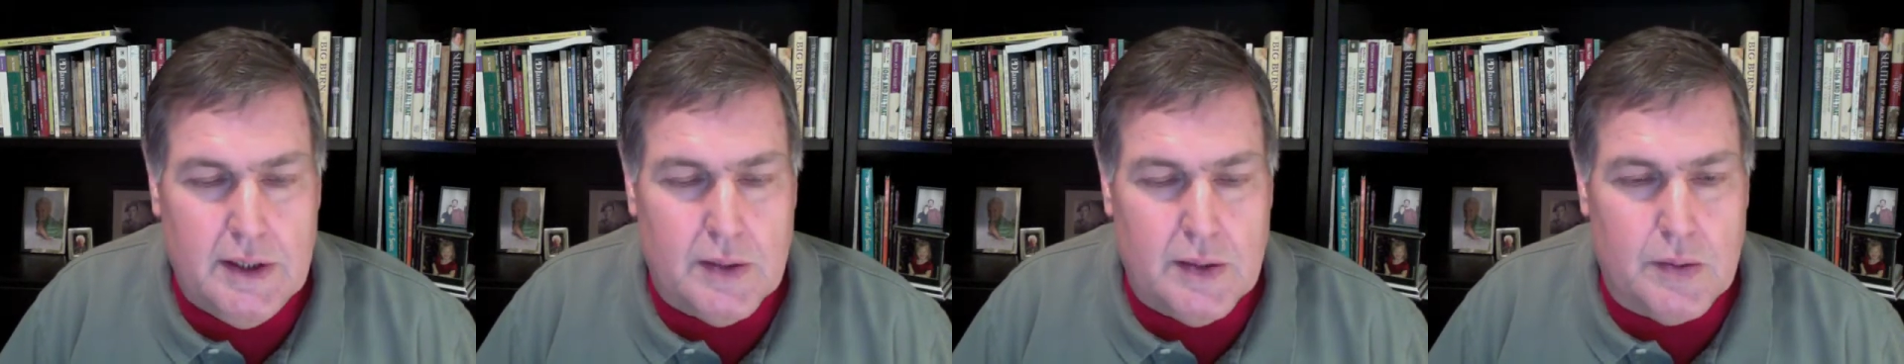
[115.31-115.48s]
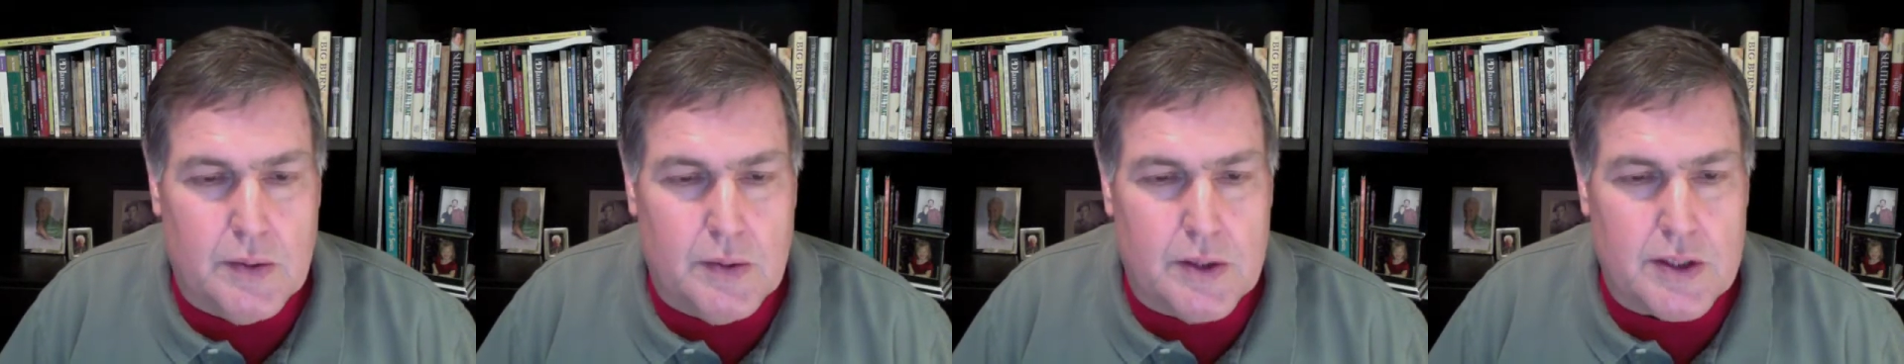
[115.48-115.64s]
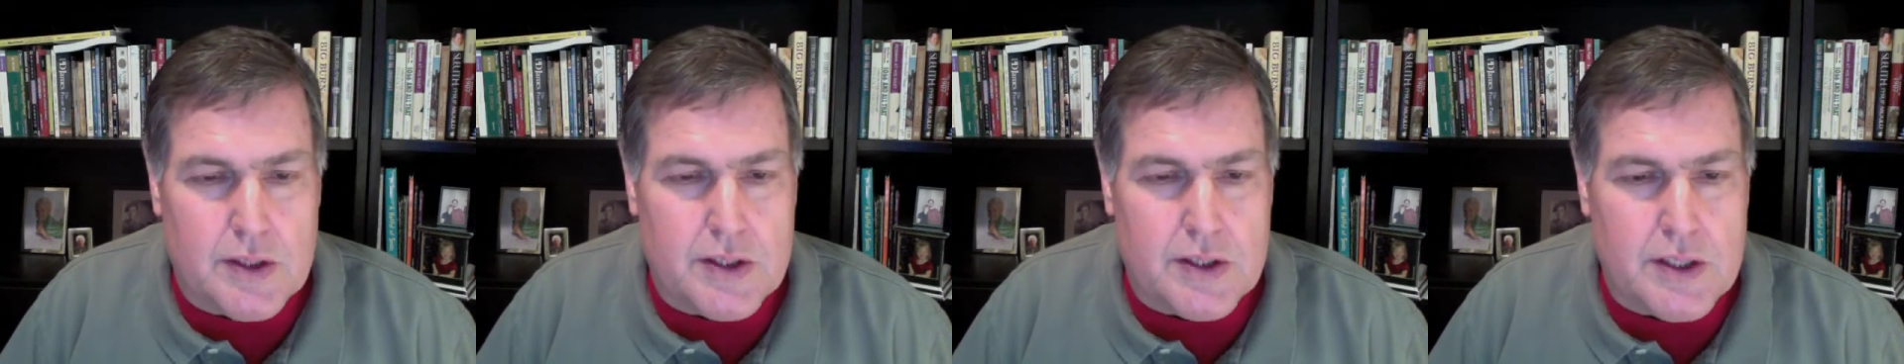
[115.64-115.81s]

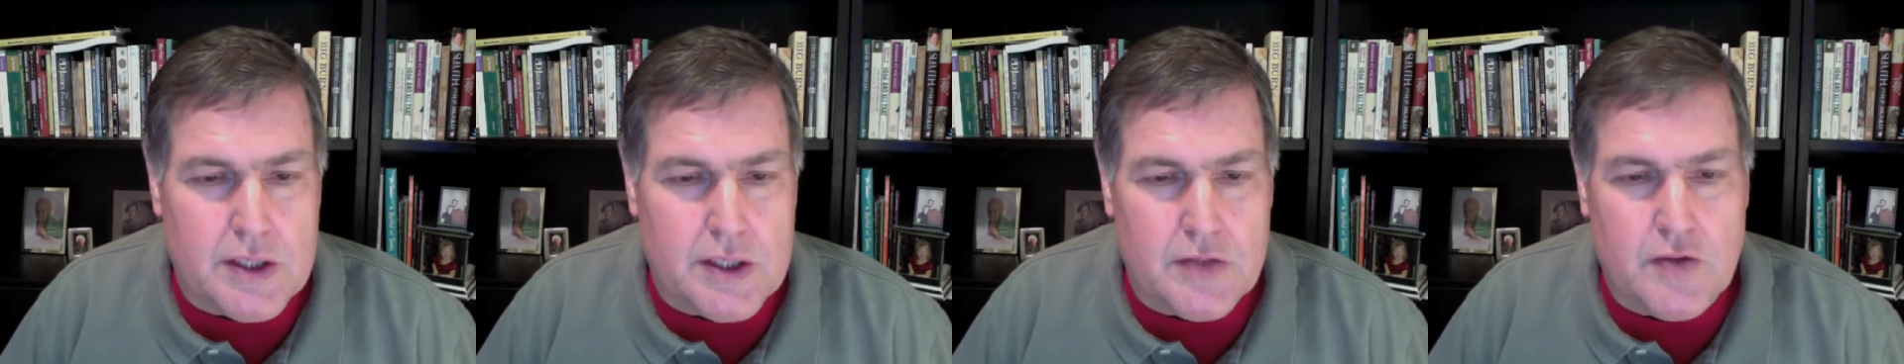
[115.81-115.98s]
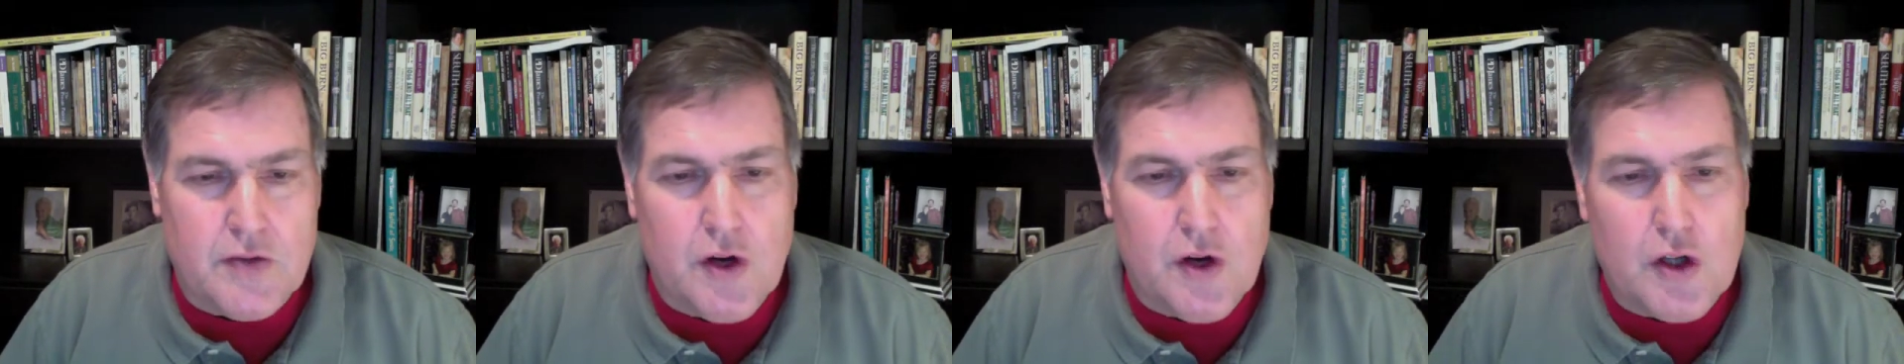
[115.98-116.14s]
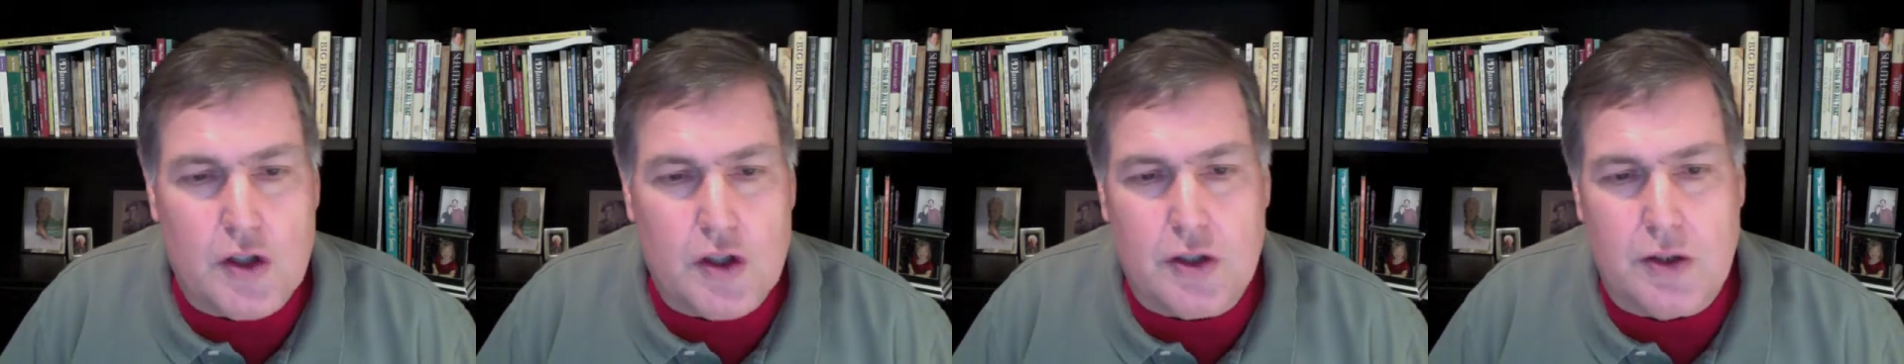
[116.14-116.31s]
was
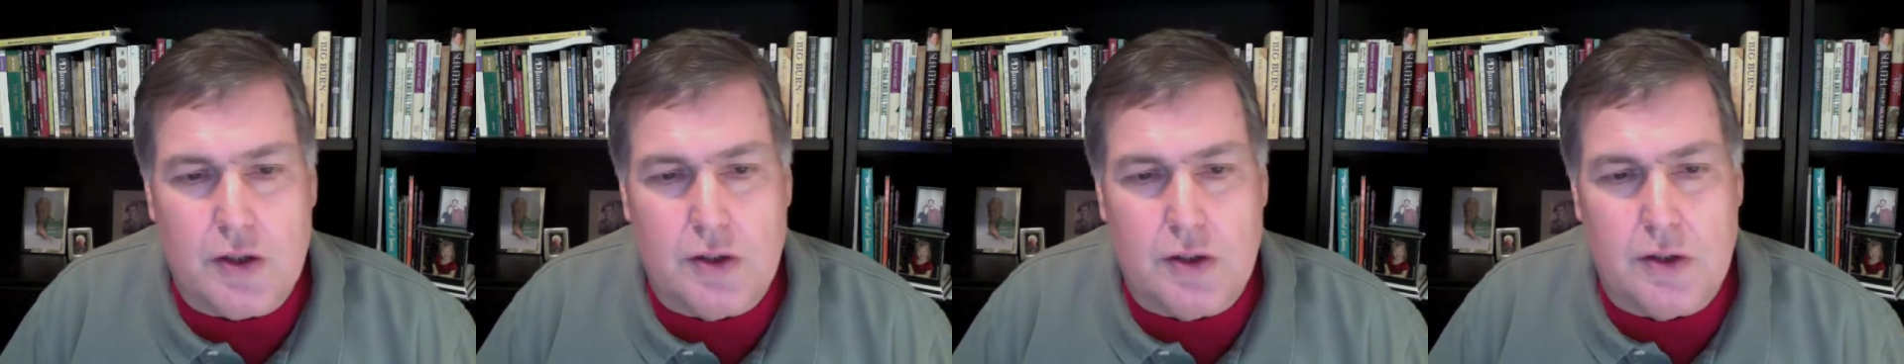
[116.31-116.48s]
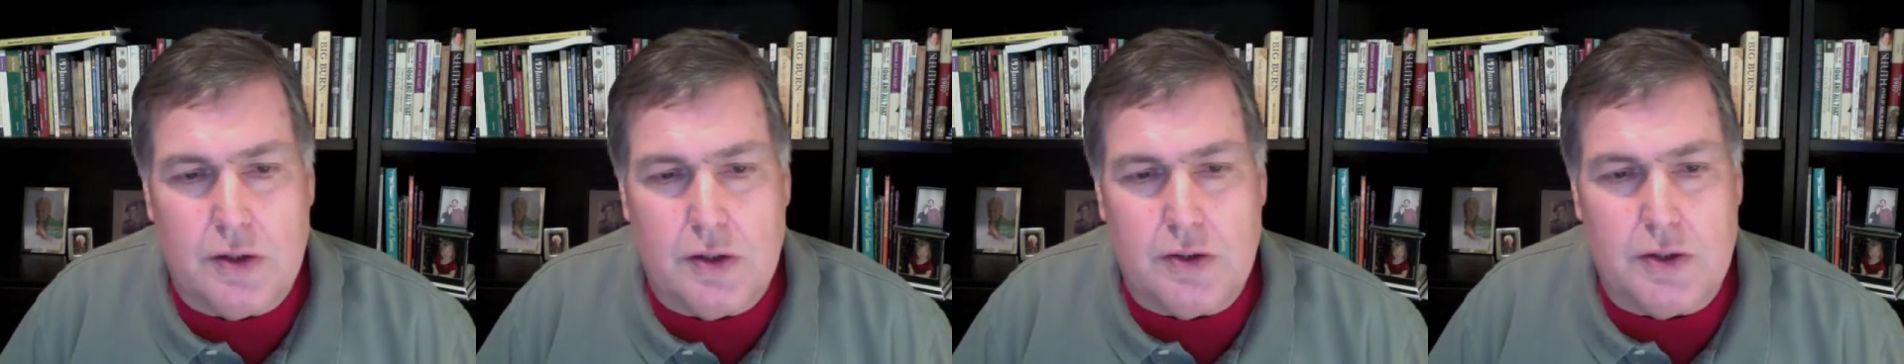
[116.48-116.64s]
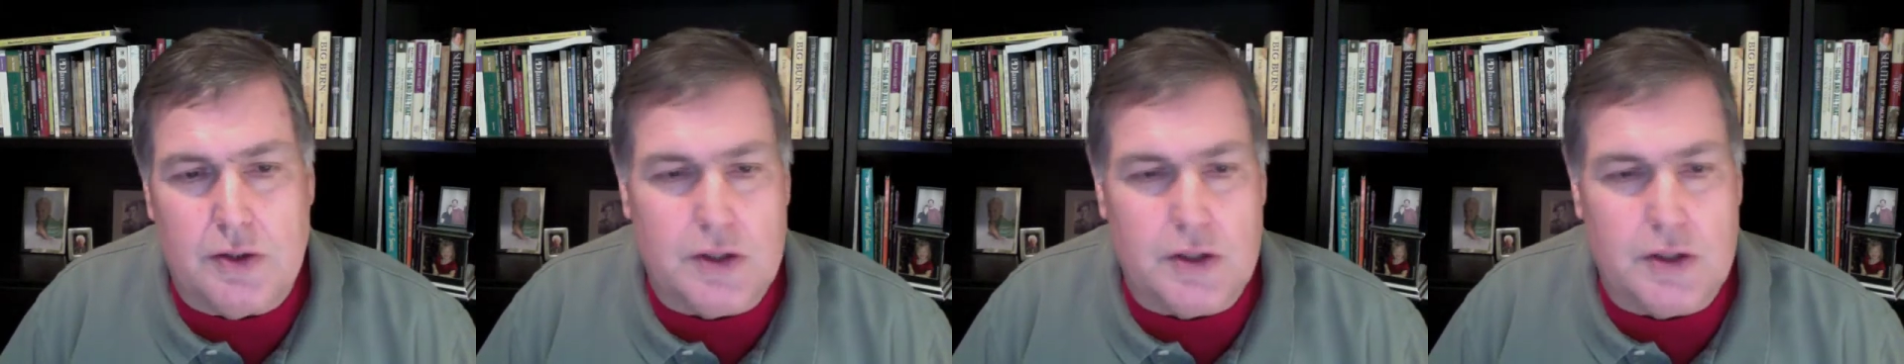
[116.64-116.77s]
dysfunctional,